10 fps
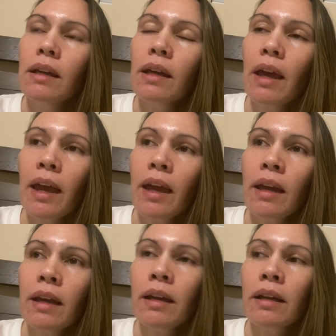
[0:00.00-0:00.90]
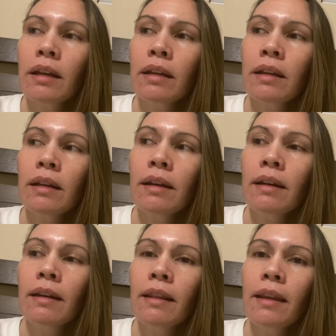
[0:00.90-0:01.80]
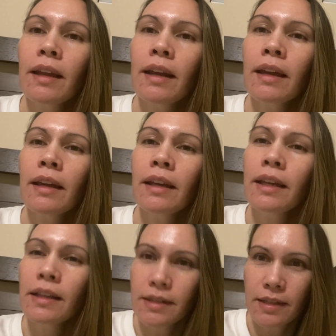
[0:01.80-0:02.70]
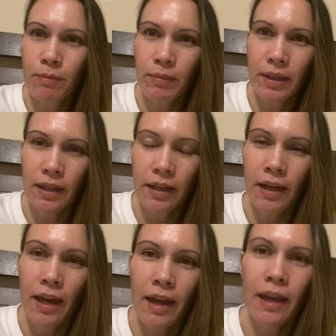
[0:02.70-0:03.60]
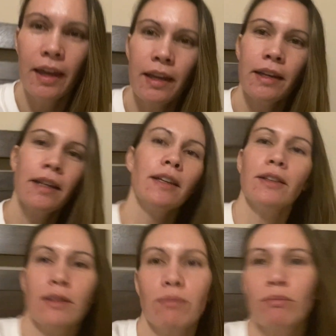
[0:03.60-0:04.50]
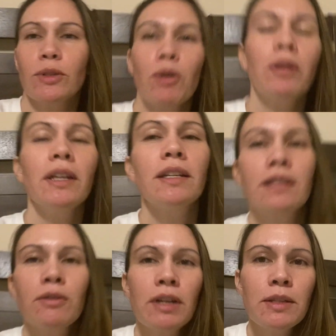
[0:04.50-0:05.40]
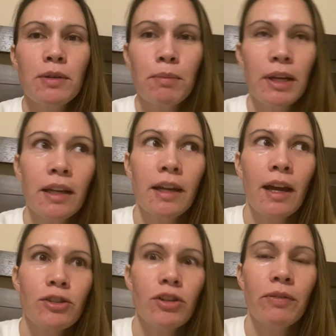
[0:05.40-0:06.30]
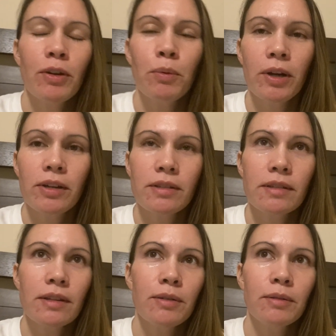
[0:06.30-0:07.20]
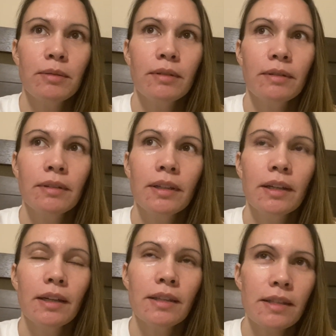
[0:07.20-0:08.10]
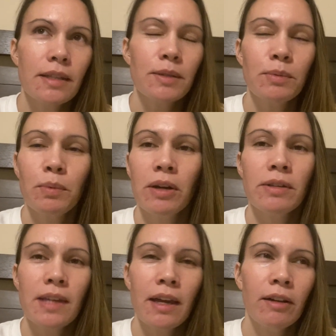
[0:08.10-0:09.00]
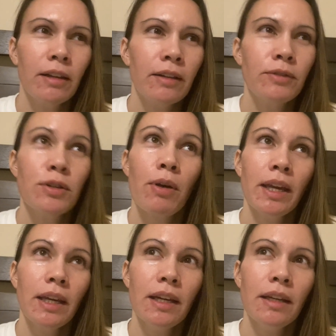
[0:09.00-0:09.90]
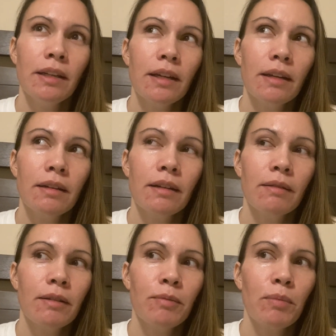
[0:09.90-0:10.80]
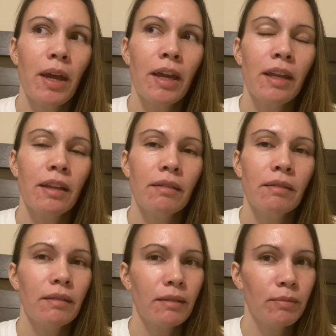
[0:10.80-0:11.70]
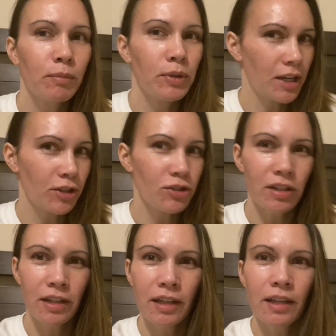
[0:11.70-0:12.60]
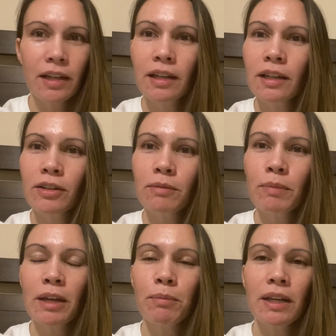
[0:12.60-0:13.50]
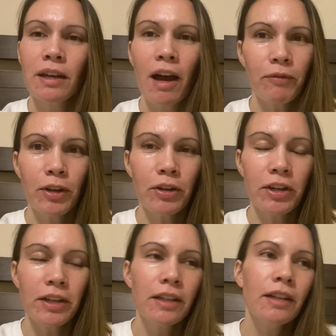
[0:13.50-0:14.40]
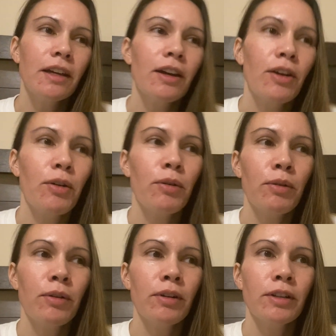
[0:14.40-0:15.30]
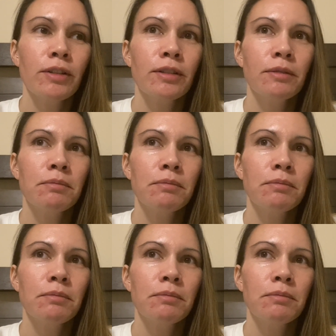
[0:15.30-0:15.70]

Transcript: And then I eat something and it totally disagrees with me, and I actually feel worse. So it's this weird cycle of, do I eat and potentially it could make me not feel good, or